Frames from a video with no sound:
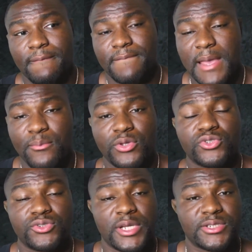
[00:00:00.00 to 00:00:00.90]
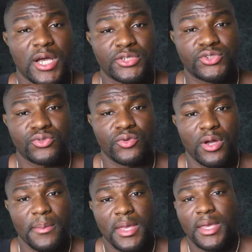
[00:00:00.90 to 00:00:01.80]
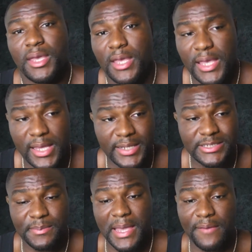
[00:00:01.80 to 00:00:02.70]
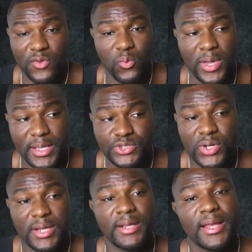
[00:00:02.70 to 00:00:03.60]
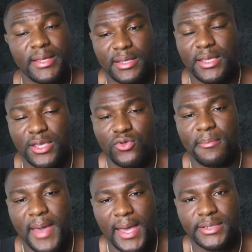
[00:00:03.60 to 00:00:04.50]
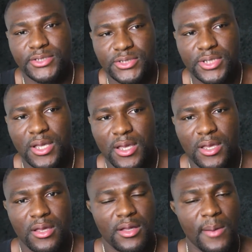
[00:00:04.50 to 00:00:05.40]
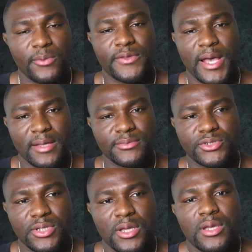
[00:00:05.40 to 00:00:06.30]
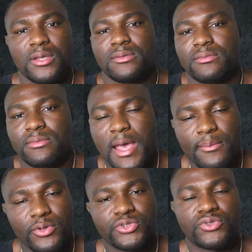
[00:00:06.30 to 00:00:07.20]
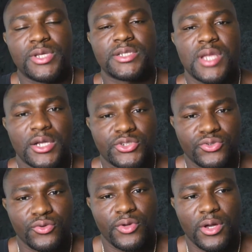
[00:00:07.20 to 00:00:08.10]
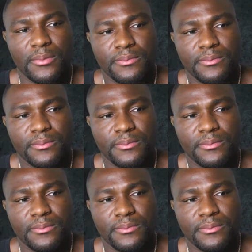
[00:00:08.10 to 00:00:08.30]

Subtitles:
That brings your testosterone up. Hitting some heavy weight, trying to hit your max a couple times. That brings your testosterone up.